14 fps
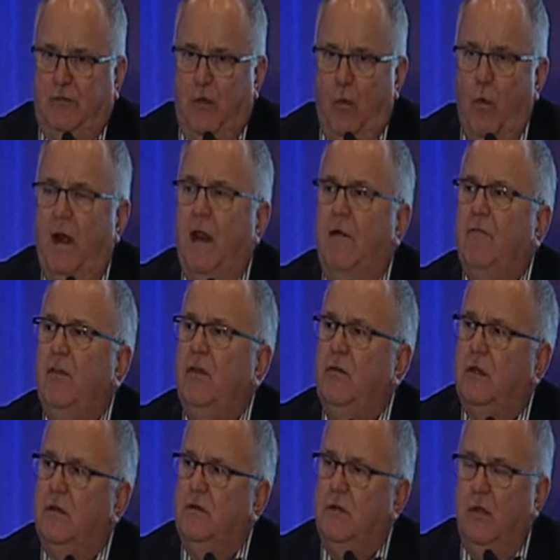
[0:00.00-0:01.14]
So whatever you
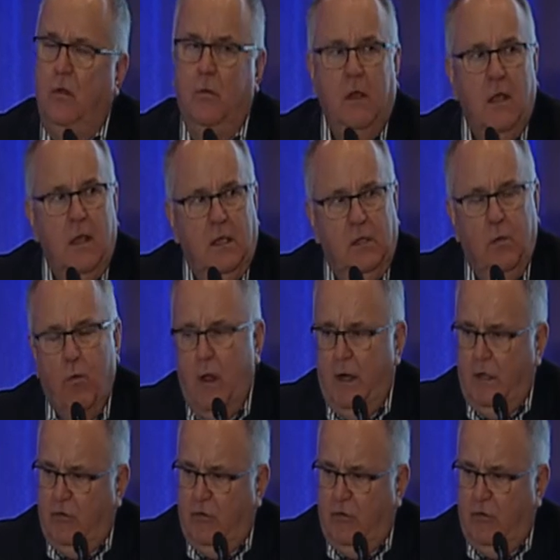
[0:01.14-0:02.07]
can do, you want